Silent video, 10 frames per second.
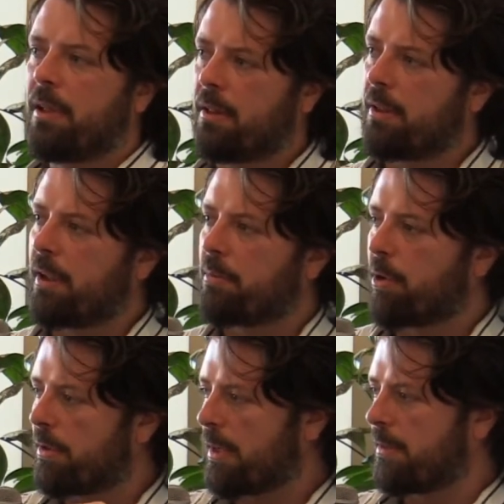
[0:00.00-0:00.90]
look at
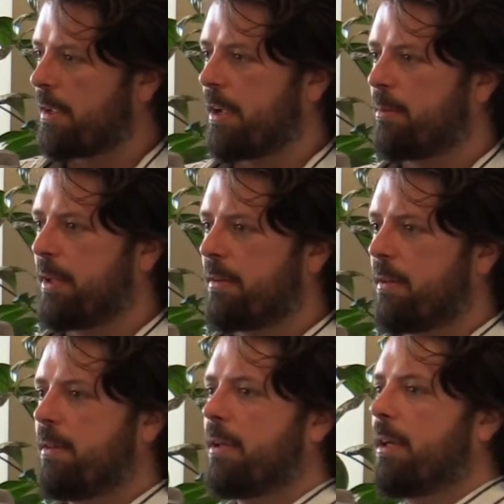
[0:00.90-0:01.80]
protest documents,
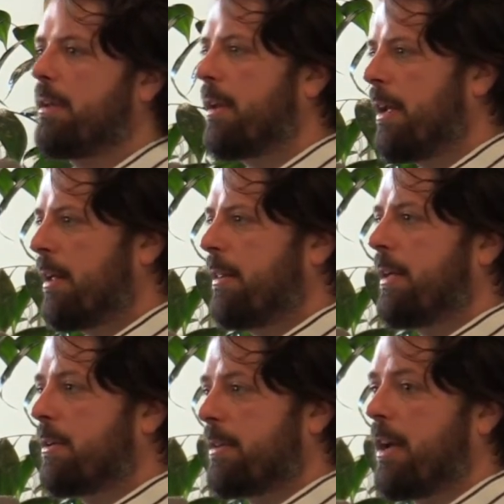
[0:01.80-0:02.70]
look at
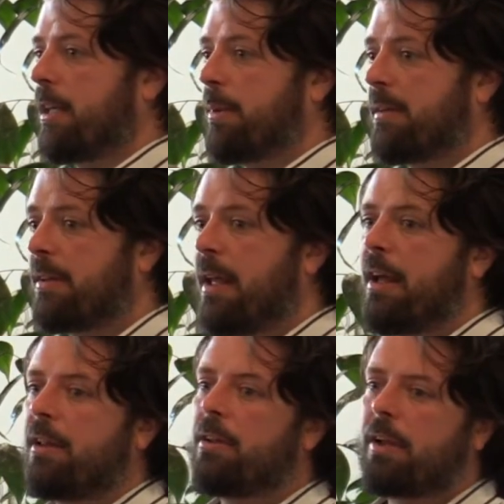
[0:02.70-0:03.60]
legal documents,
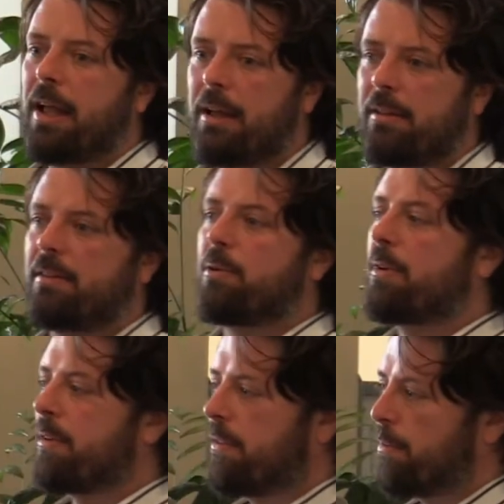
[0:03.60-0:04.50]
look at the
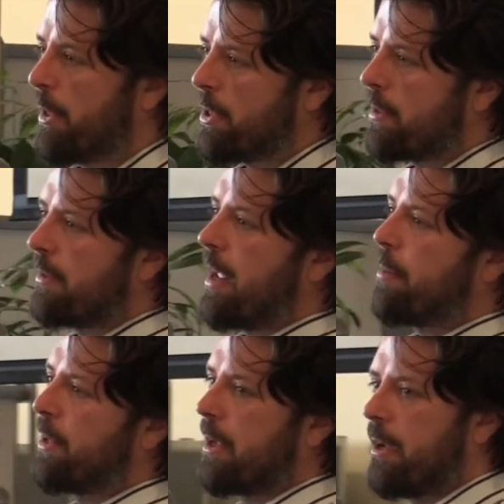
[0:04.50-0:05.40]
sorts of speech that's
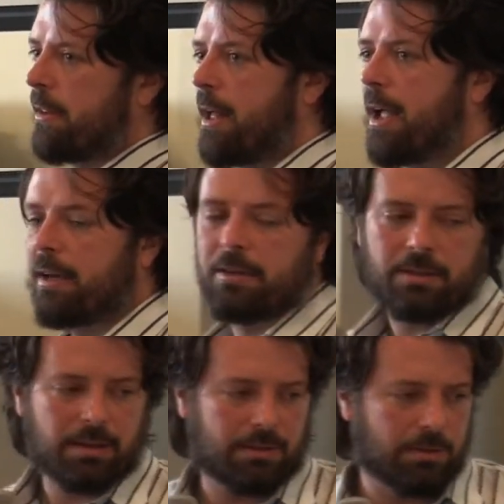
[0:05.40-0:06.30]
happening online
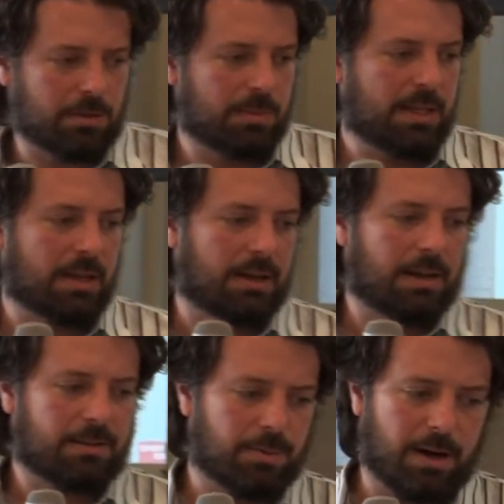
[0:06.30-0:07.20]
and social media and
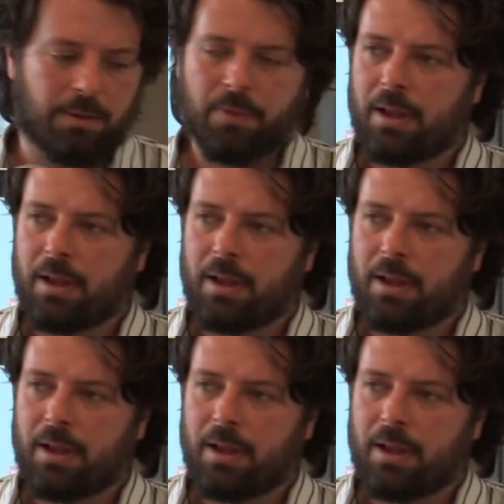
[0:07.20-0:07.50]
elsewhere,